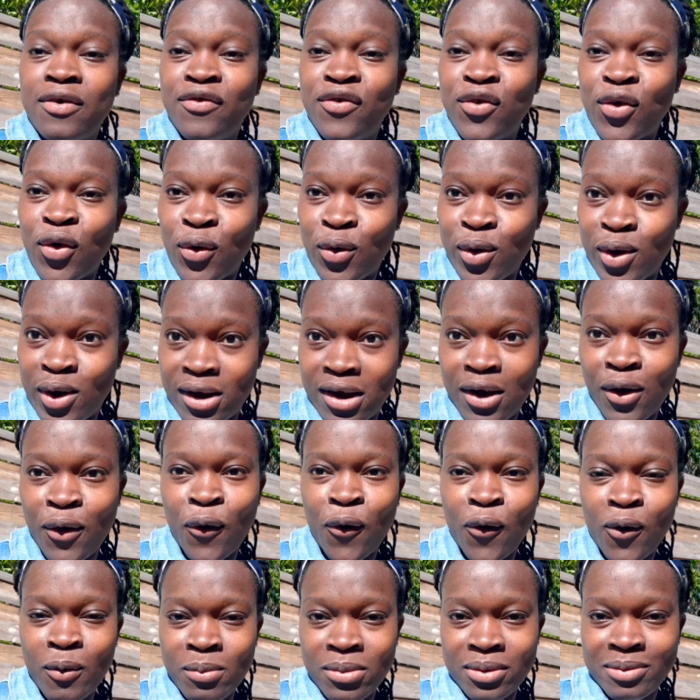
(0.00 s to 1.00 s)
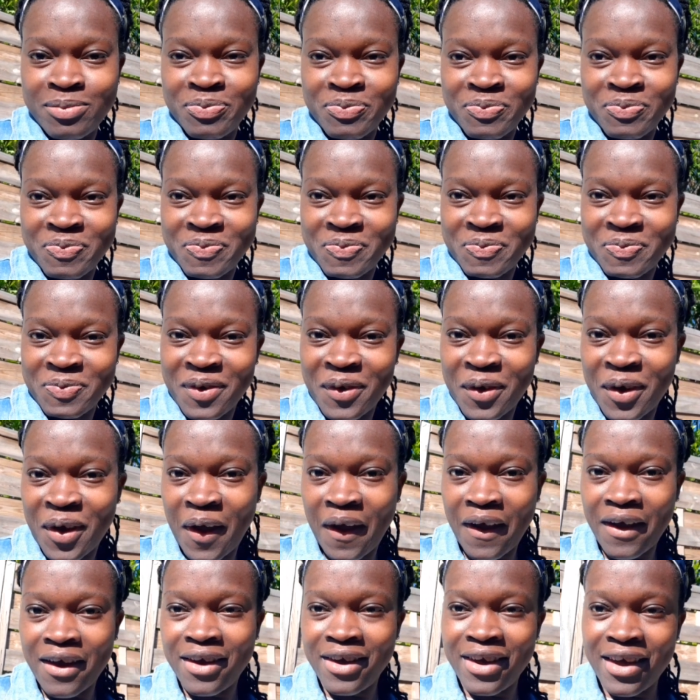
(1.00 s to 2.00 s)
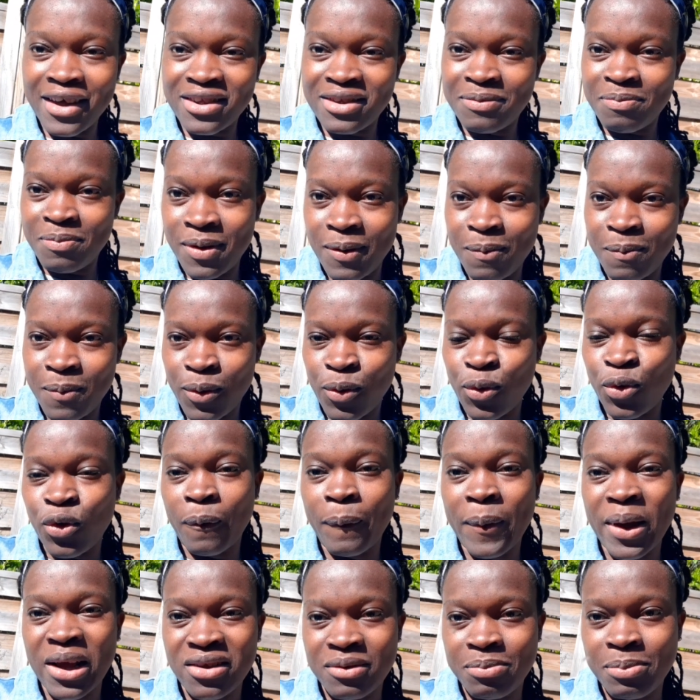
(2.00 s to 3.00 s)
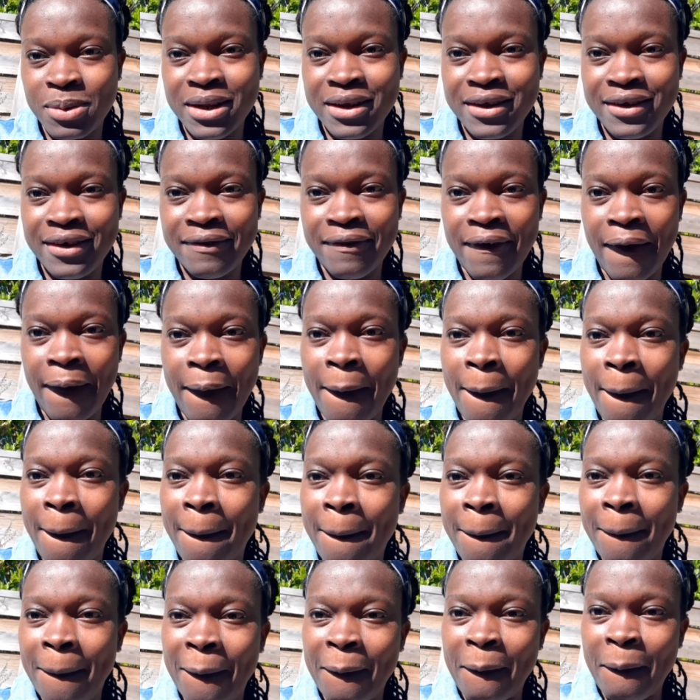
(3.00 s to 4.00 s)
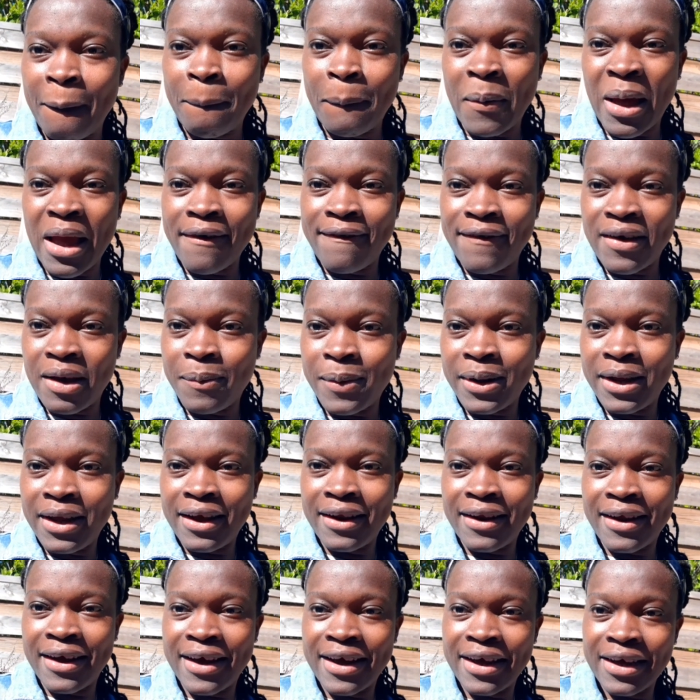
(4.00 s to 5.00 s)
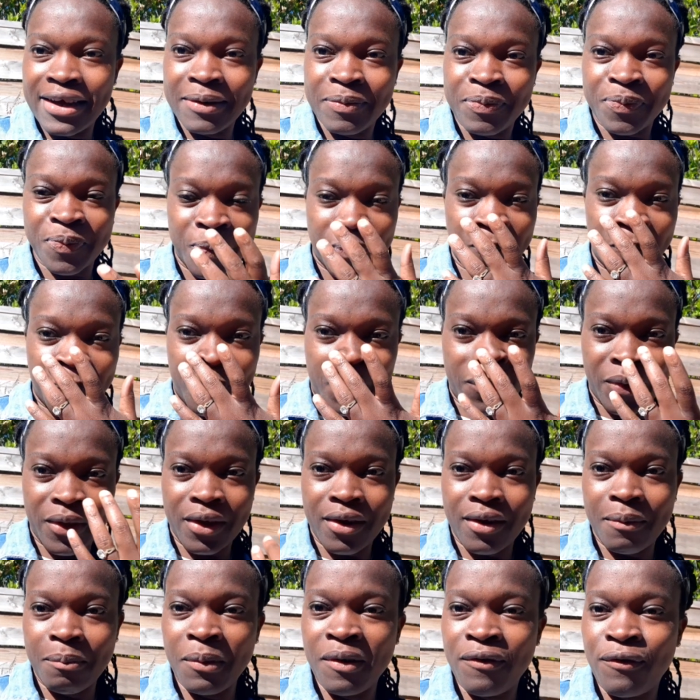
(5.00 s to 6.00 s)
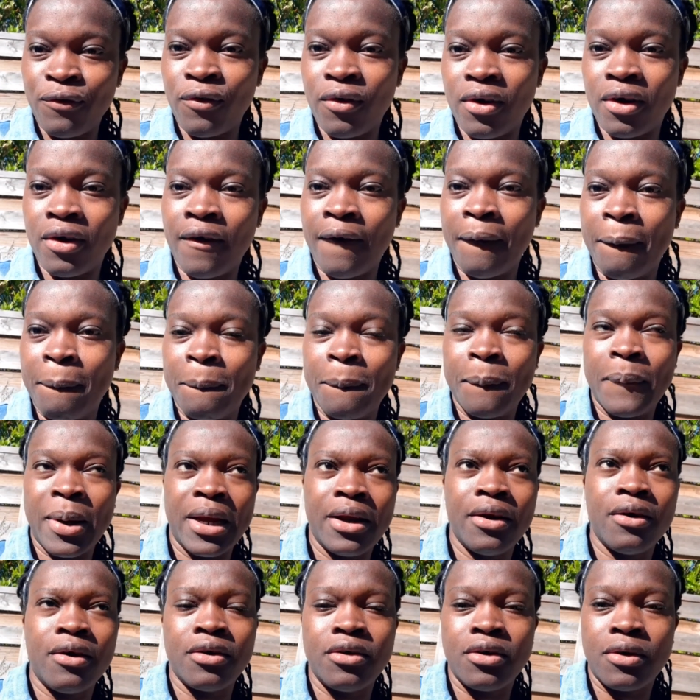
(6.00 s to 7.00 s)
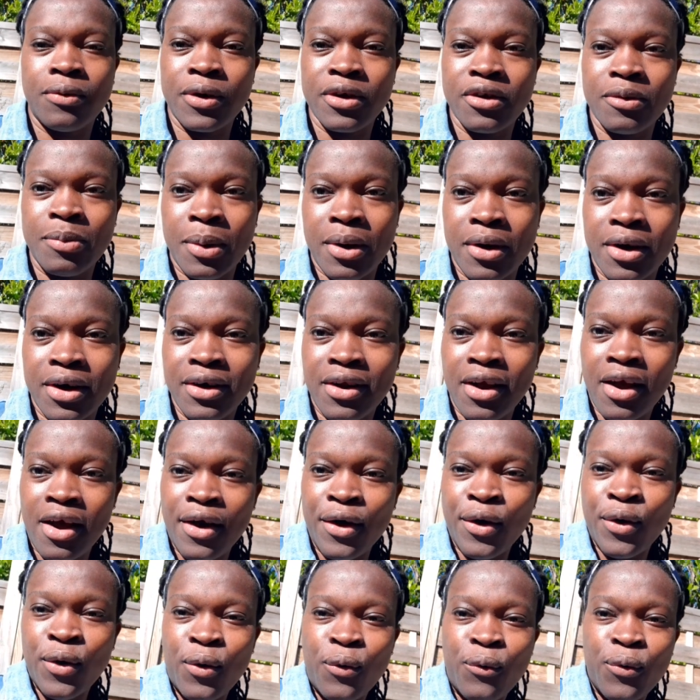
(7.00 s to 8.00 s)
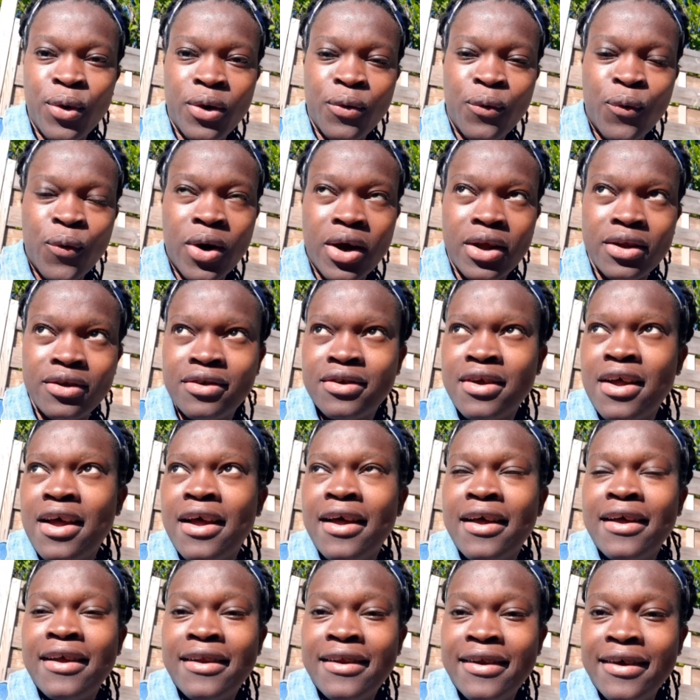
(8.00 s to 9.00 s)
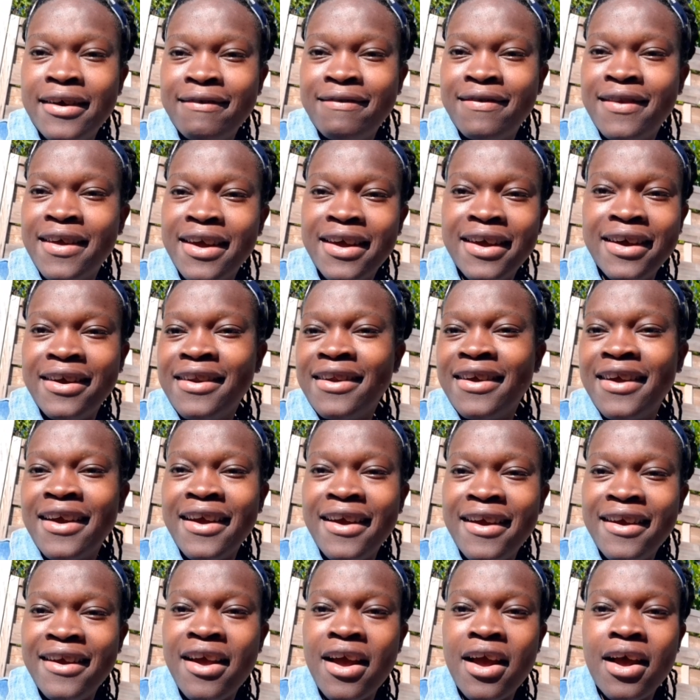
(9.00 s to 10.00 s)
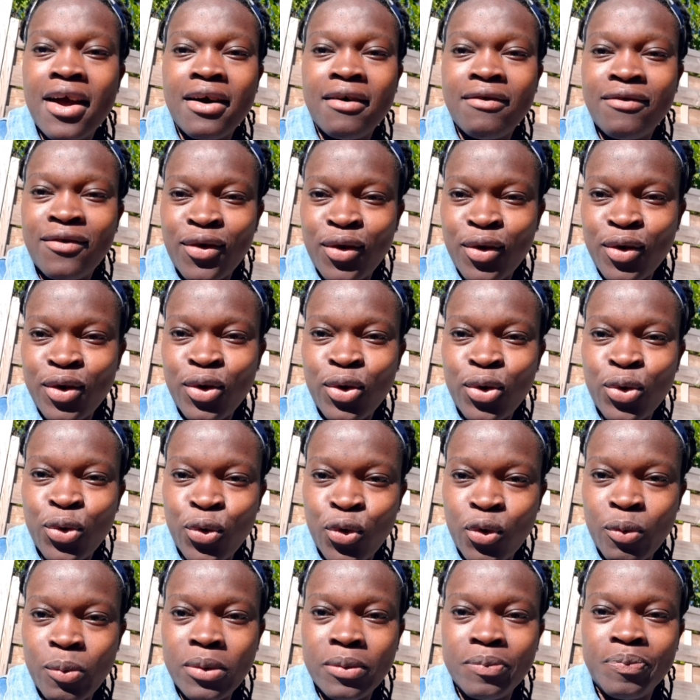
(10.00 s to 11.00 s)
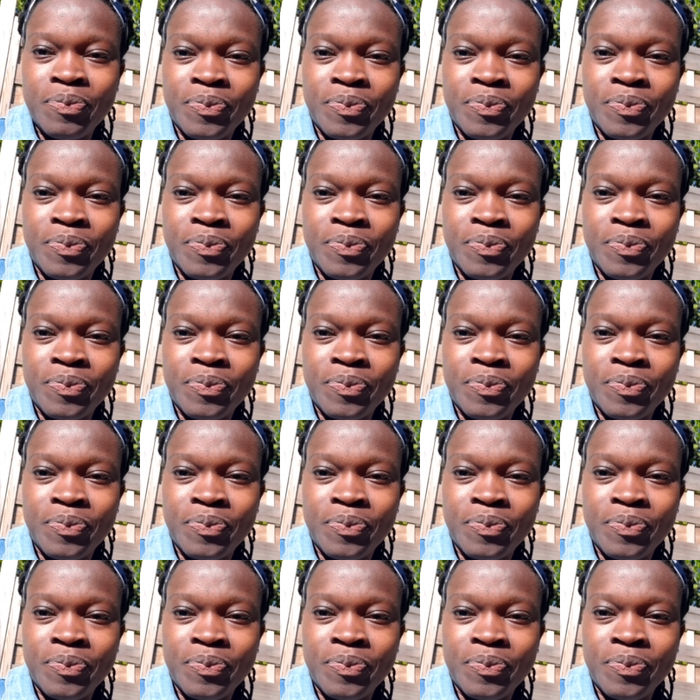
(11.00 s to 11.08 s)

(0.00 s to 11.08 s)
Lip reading: fowl coop. Yes, people, you know, best believe, my family and I, before my daughter was born, we once lived in a fowl coop.